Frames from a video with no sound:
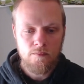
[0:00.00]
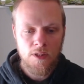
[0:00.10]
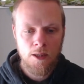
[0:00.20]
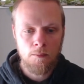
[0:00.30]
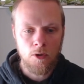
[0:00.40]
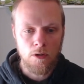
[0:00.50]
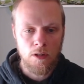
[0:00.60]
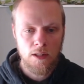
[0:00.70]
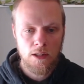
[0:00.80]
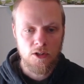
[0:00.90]
model
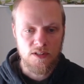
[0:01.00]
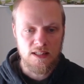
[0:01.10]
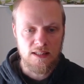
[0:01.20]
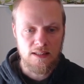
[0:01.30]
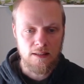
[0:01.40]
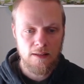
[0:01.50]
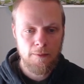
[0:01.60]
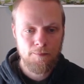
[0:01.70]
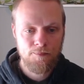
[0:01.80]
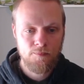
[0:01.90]
consistent?
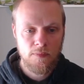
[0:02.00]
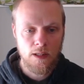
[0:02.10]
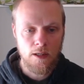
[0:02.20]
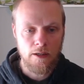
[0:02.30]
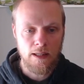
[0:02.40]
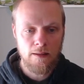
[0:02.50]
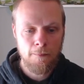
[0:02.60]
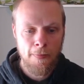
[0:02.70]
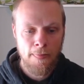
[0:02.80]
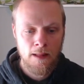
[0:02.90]
All right.
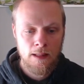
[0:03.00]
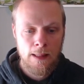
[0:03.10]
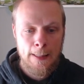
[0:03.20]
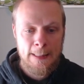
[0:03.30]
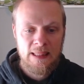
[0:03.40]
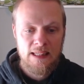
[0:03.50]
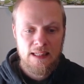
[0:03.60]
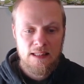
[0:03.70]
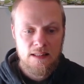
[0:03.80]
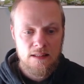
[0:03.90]

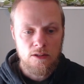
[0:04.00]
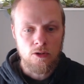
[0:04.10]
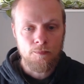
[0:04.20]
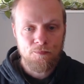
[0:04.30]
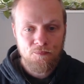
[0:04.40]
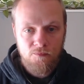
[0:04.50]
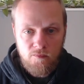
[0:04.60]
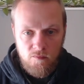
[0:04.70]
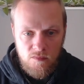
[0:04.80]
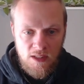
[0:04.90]
So
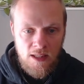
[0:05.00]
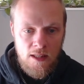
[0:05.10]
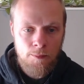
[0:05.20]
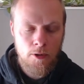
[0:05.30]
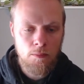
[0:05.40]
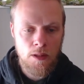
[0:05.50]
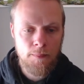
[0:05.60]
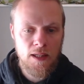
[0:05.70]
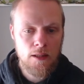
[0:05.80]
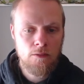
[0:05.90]
the problem
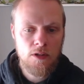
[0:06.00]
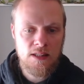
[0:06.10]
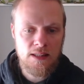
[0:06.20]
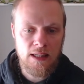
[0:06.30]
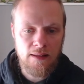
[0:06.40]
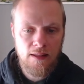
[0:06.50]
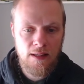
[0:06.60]
here was that